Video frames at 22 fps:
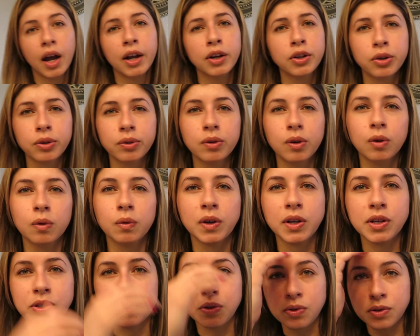I don't
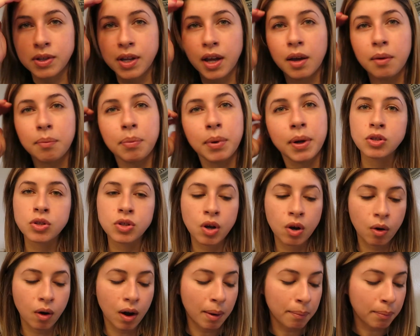always use that,
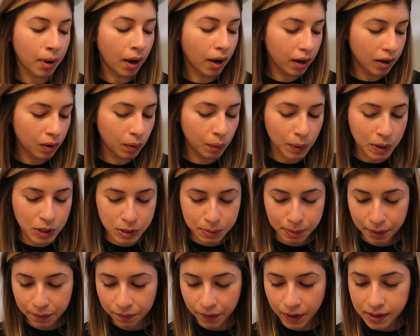so I'm not gonna wash
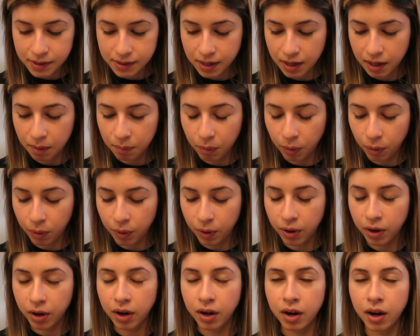my face
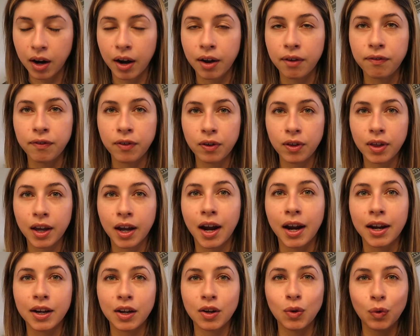anymore. I feel like
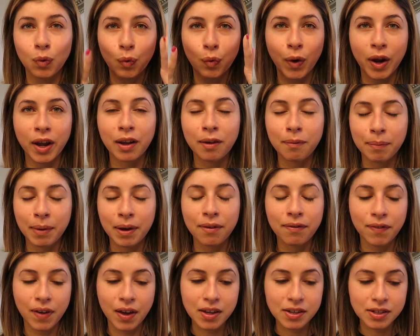I need to wake my
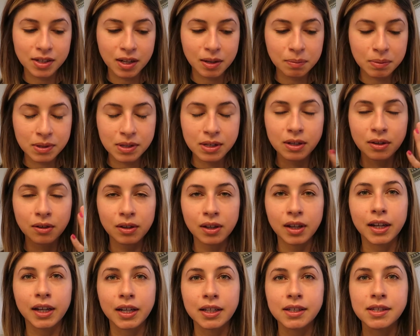face up still,
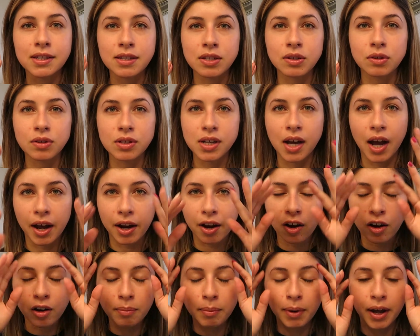like it's still
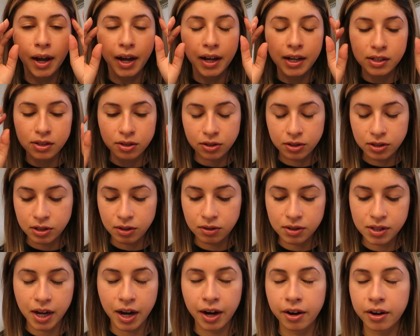tired, my eyes are
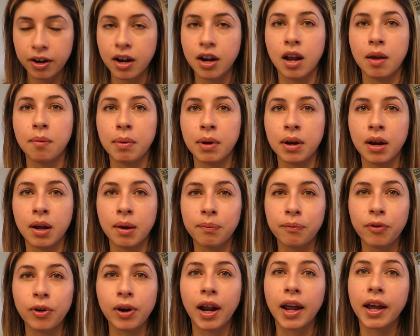still tired, and I've been
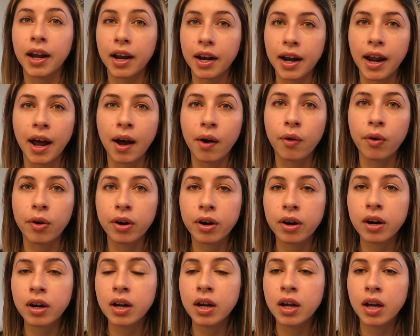up for like an
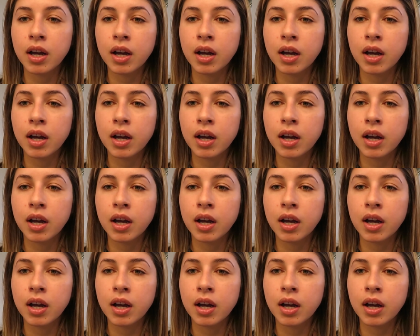hour.